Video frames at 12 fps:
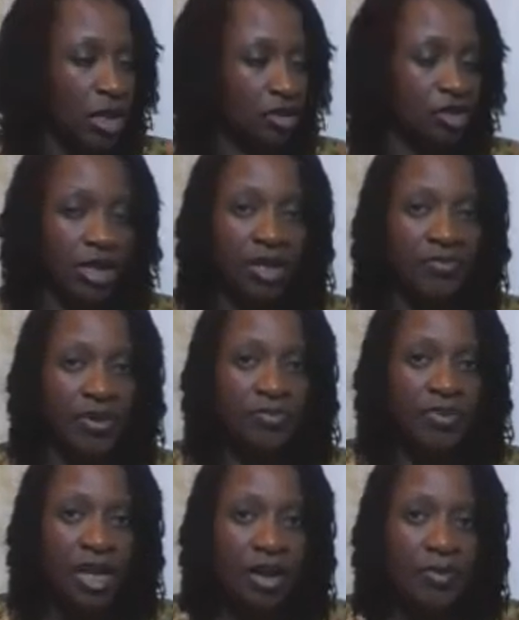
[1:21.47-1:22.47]
So I love
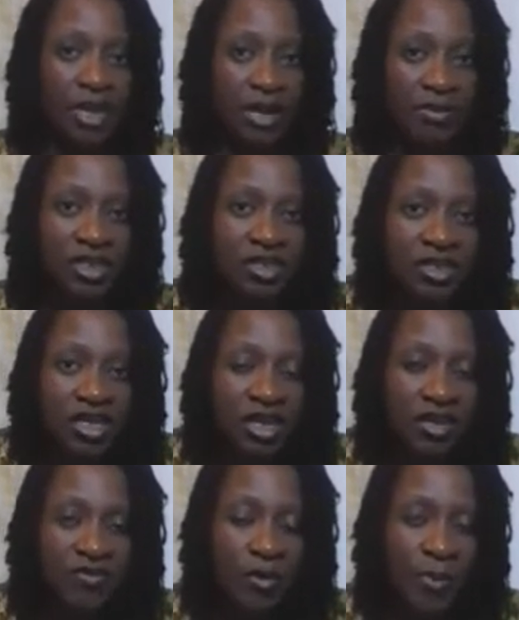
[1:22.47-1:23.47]
it. But let me just
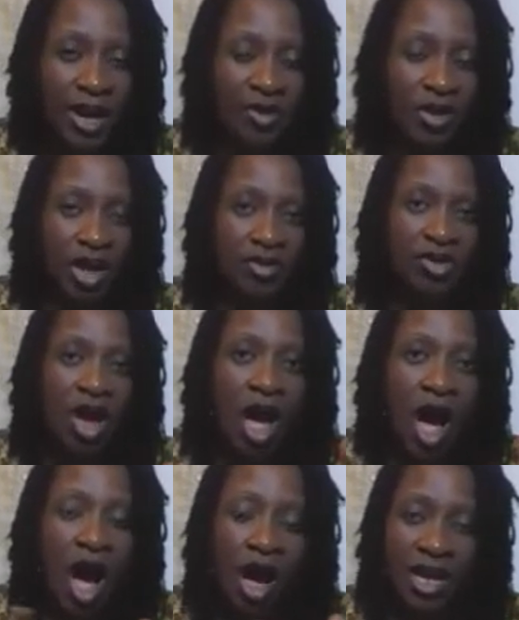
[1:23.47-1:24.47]
give you a background.
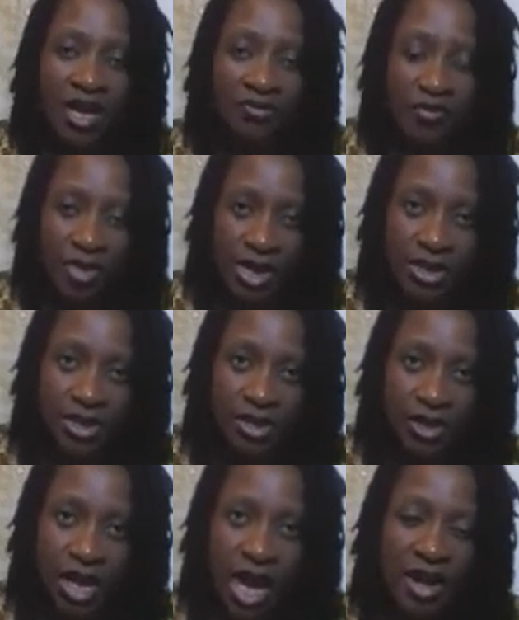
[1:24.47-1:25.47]
I love red,
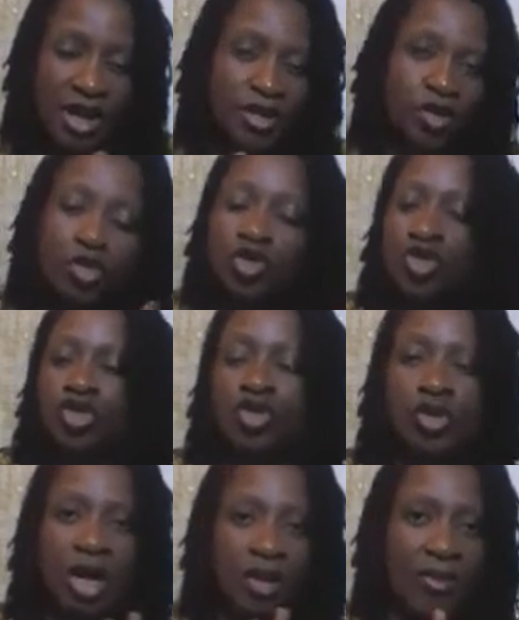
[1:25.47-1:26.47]
and I used to
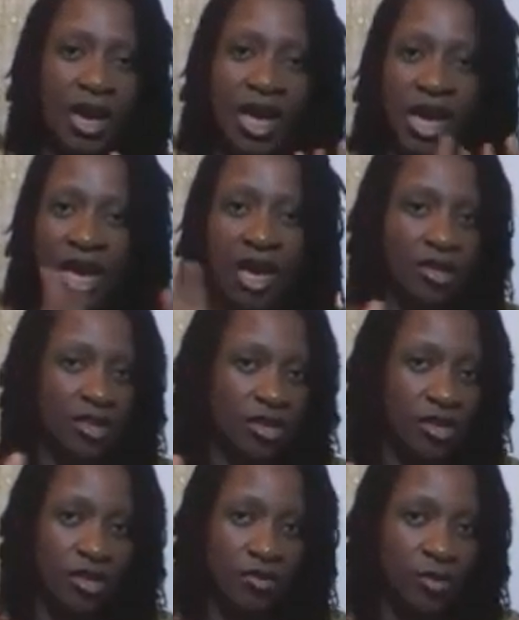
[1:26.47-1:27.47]
color my hair in
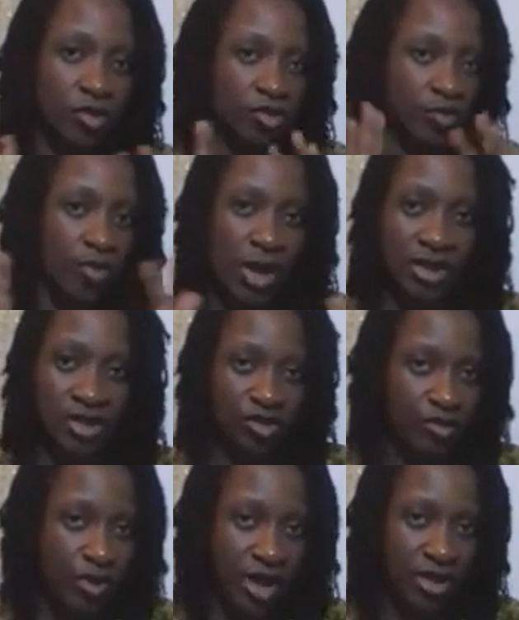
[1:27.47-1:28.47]
the most
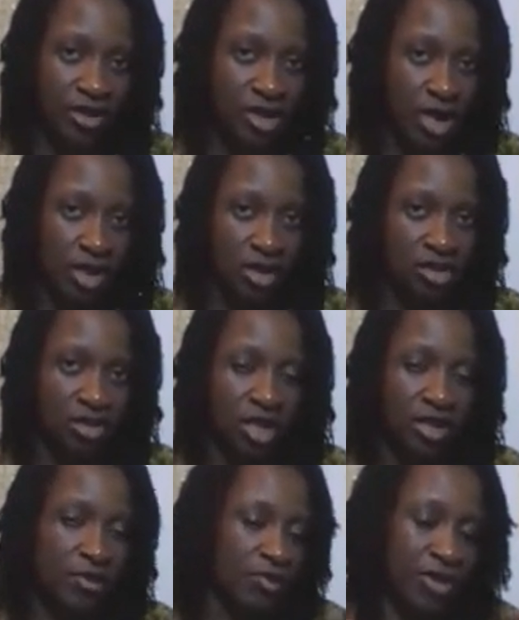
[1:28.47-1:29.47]
brightest red colors,
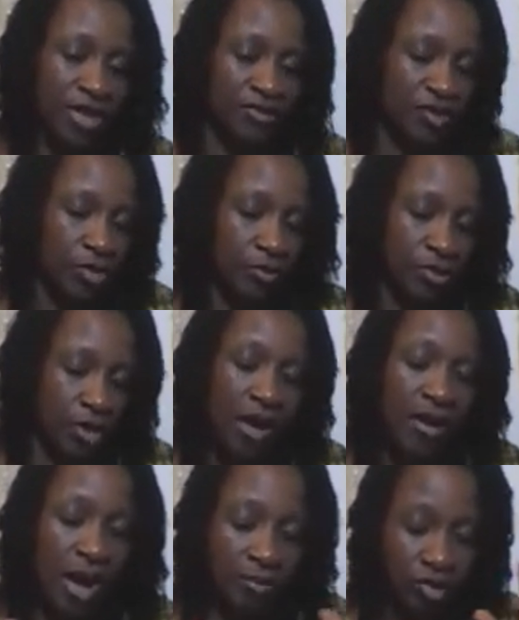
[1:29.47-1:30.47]
but I've stopped.
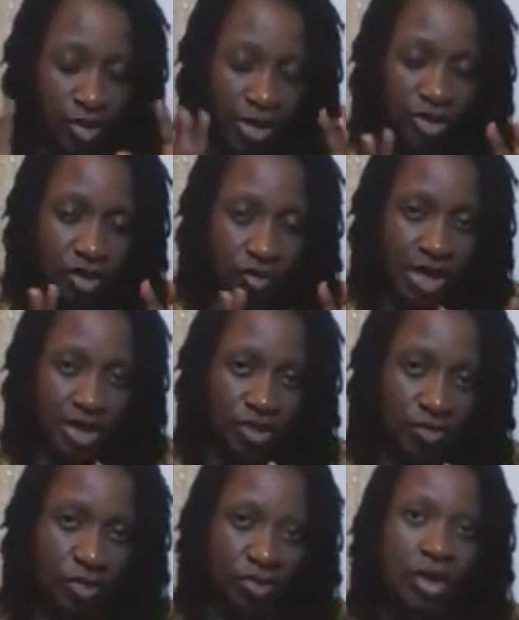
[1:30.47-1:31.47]
I'm trying to go
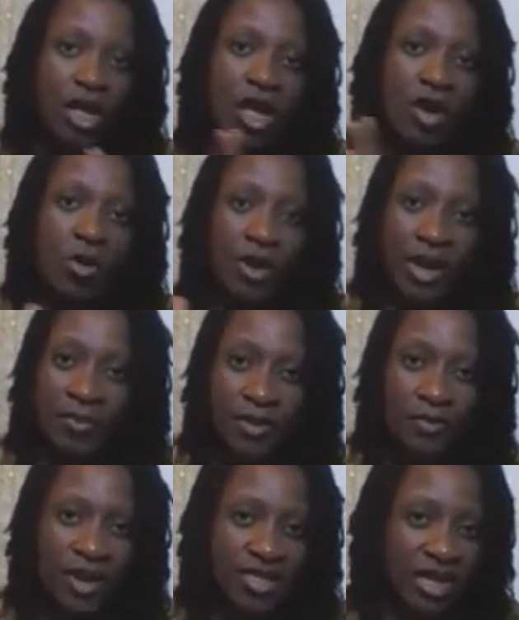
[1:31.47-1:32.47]
natural. What I
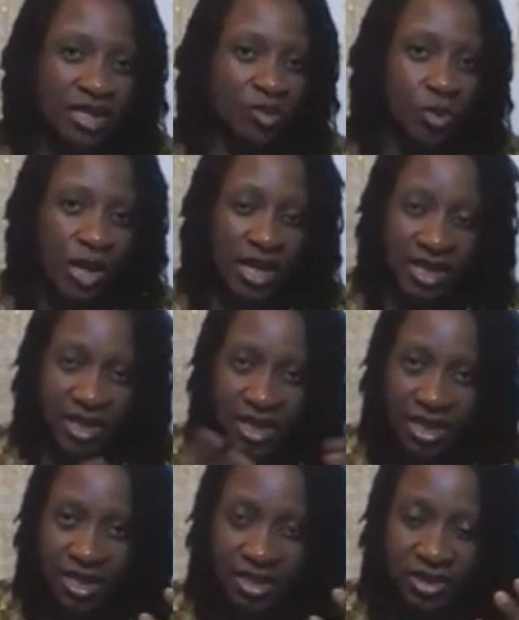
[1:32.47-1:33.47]
mean by that is what I can
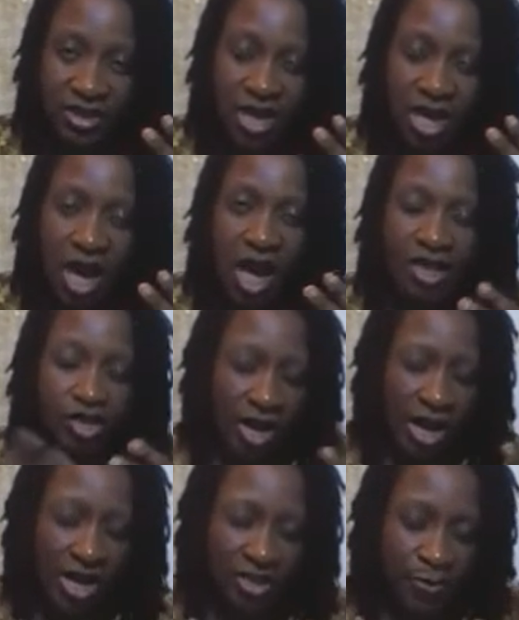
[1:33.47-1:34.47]
eat. I
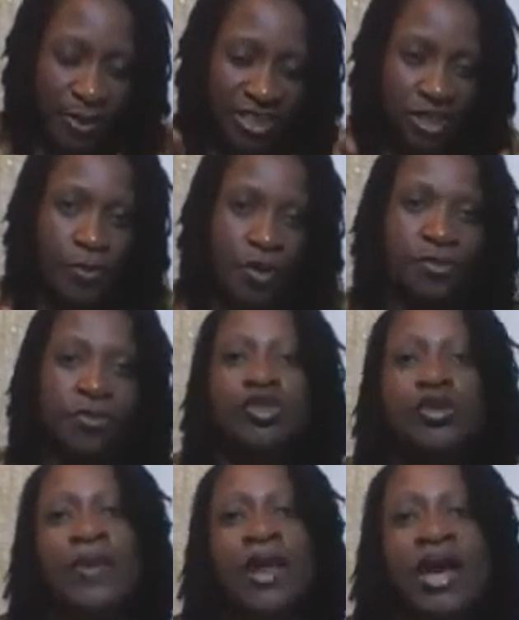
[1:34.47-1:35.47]
try as best as possible
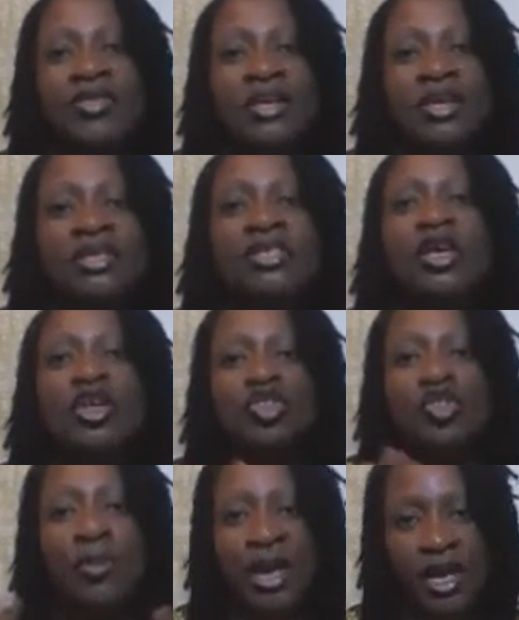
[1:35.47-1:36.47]
to apply this
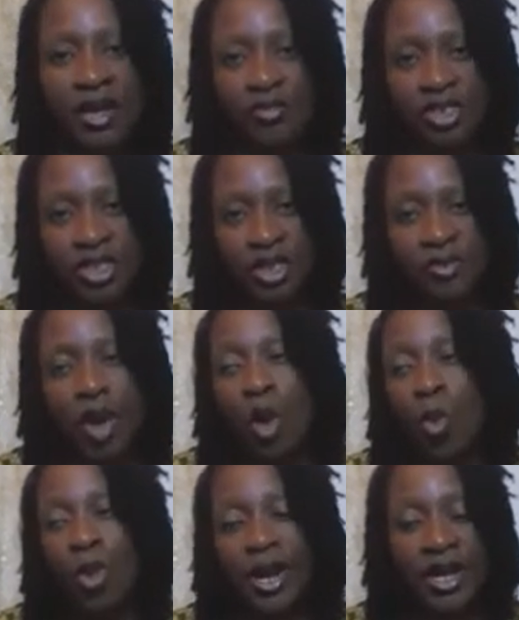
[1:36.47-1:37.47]
to my hair regime.
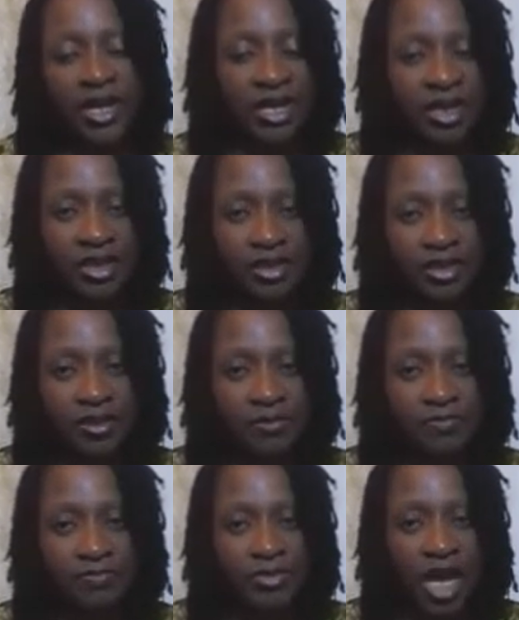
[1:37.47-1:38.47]
What I can eat,
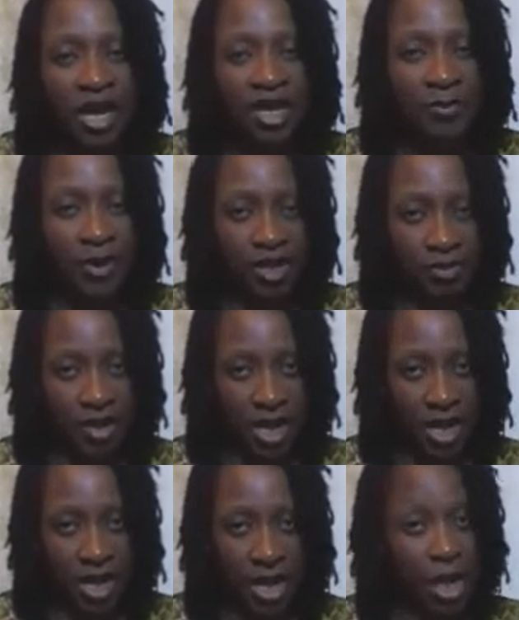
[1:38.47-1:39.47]
I can apply to my
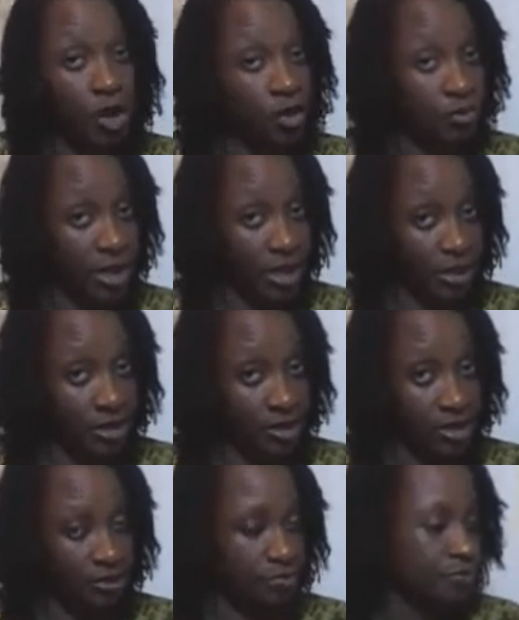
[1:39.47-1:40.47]
hair, include my
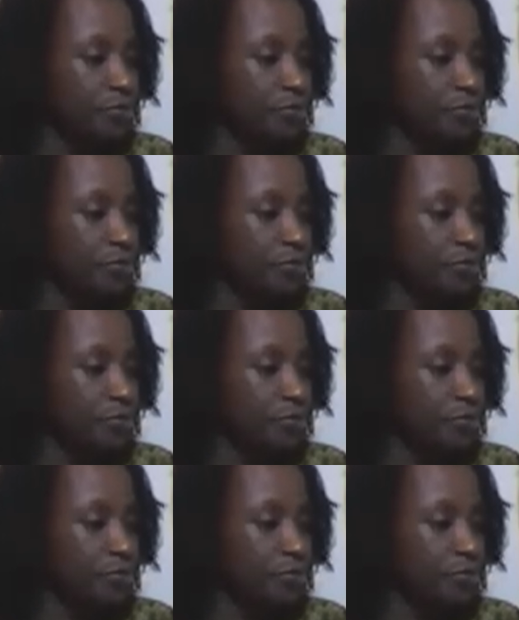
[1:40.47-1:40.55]
glitter.